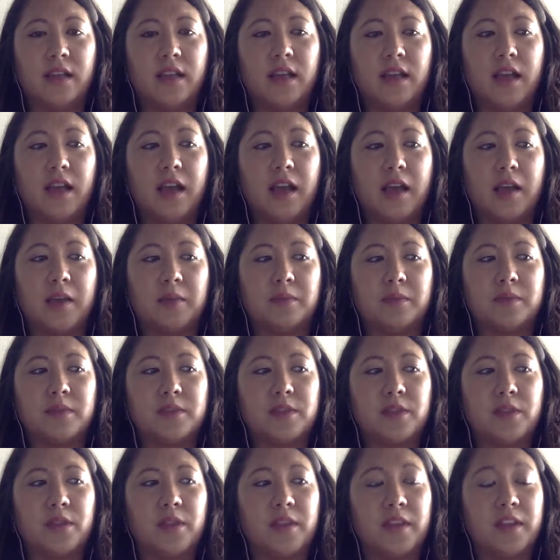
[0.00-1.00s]

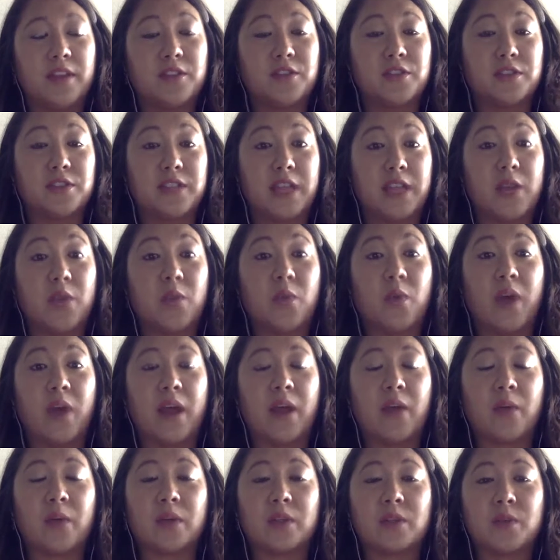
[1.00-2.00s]
So the things you're saying, why
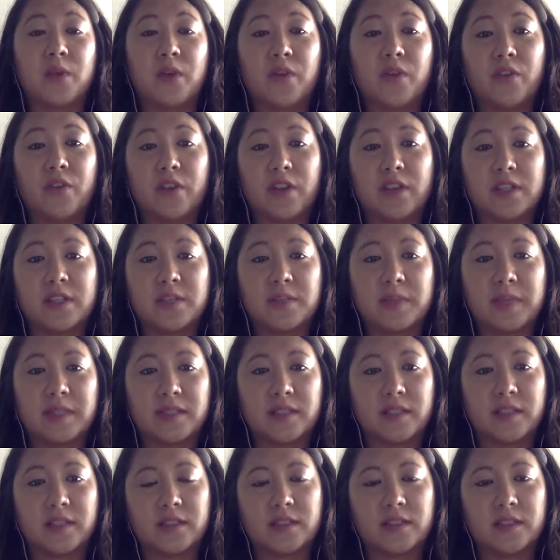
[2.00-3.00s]
it works well for us, makes
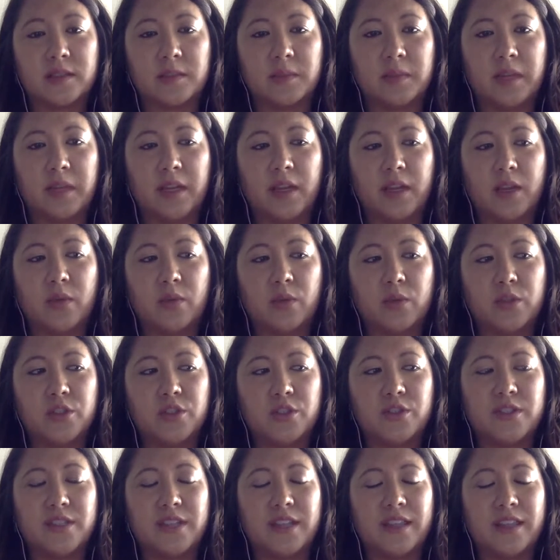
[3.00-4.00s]
sense to me.
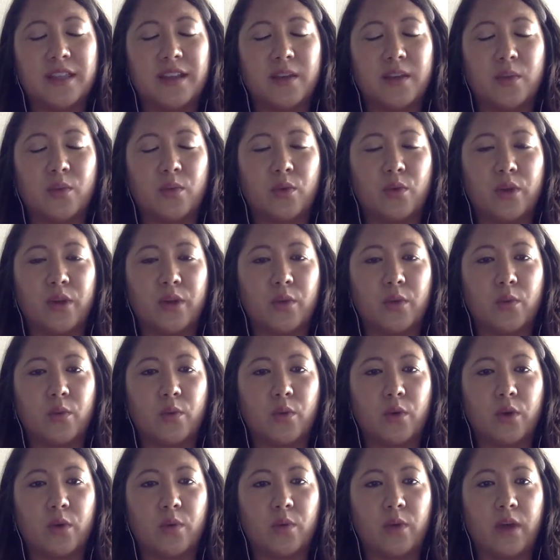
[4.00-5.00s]
Would you say that it wouldn't
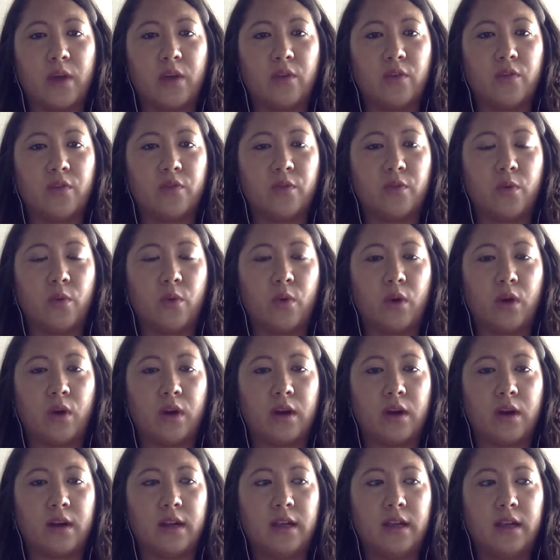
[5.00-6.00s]
work well
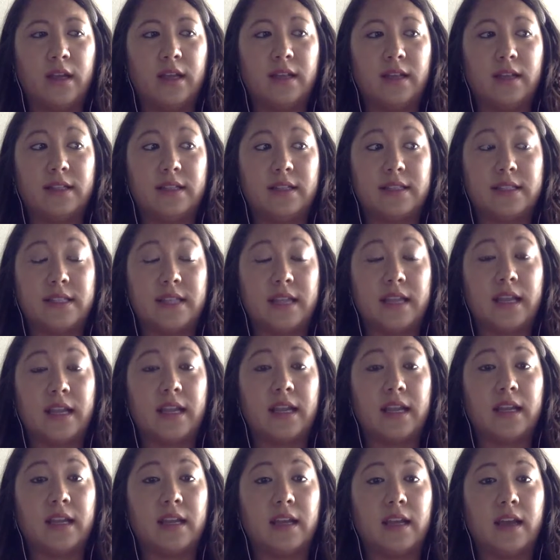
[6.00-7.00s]
for, let's
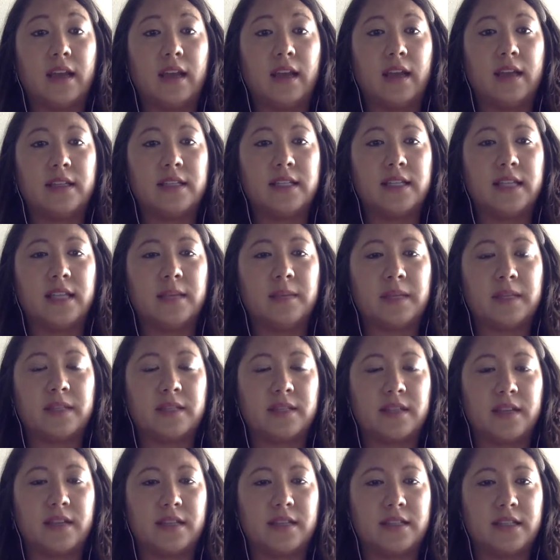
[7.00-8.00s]
say, a team
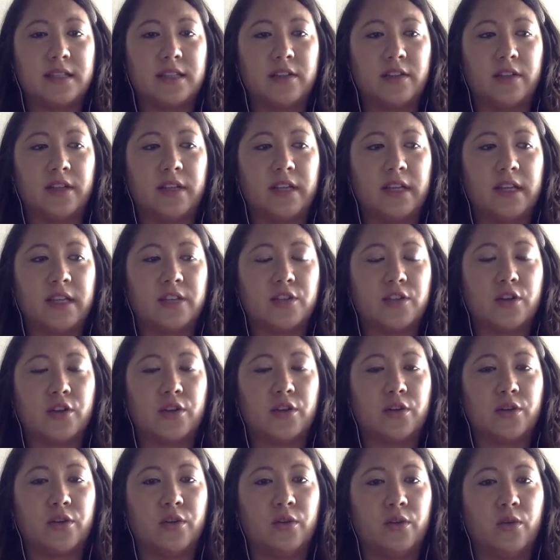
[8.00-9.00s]
that's not necessarily
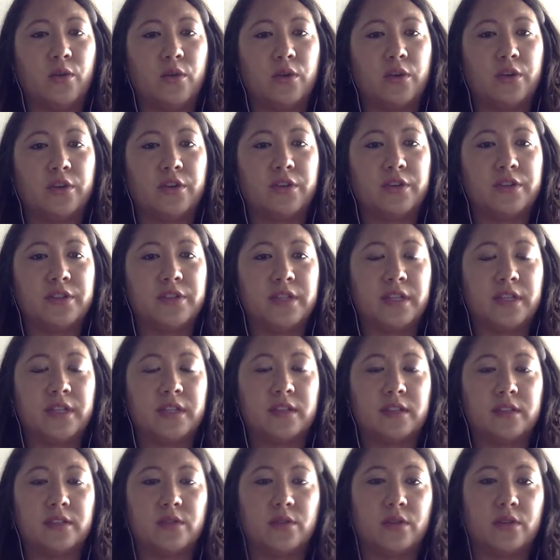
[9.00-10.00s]
internal, or you're
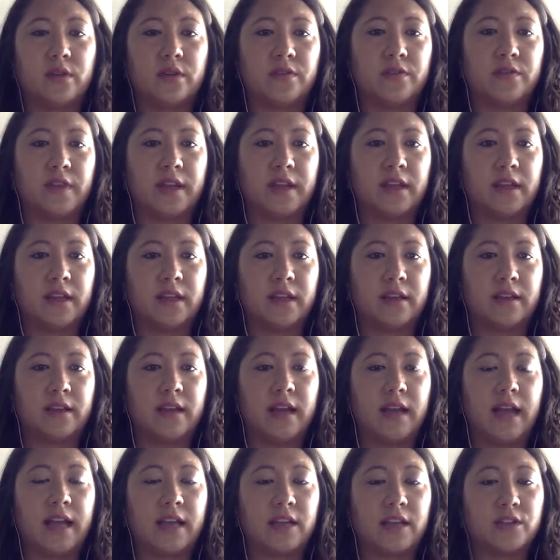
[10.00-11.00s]
using sort of like an
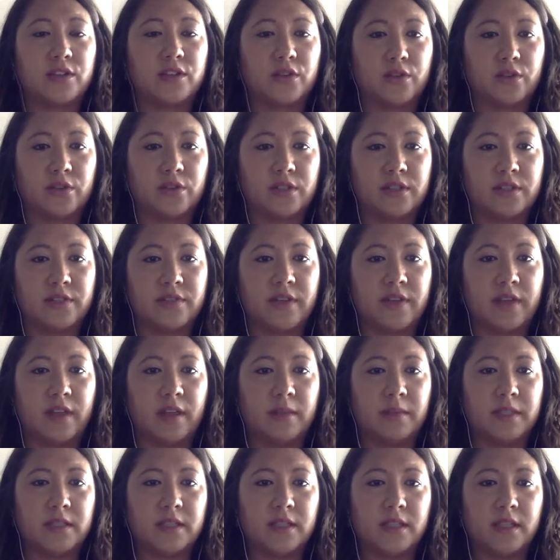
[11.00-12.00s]
external
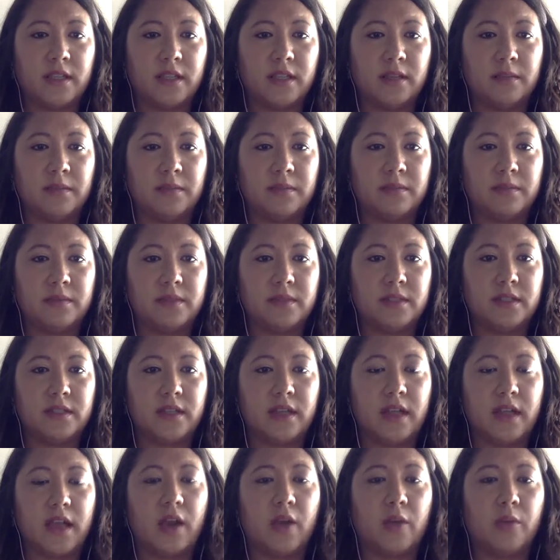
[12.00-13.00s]
development team
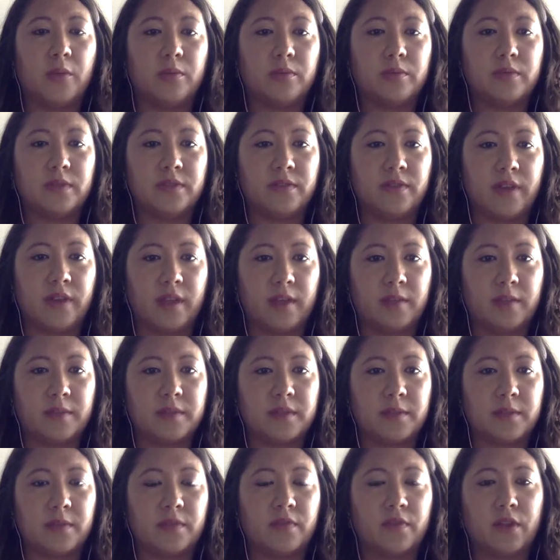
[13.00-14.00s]
to help
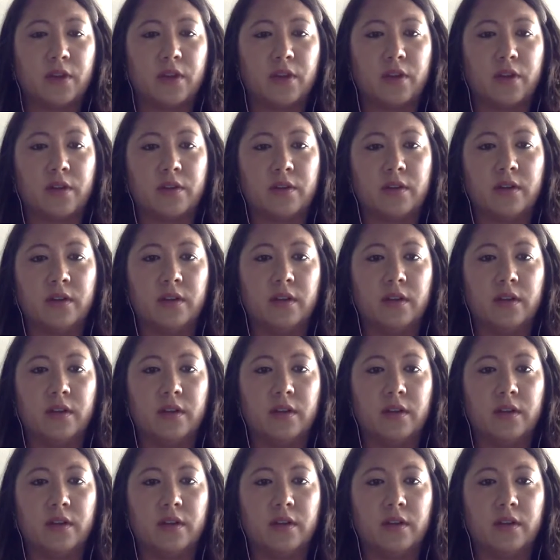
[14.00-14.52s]
develop some of your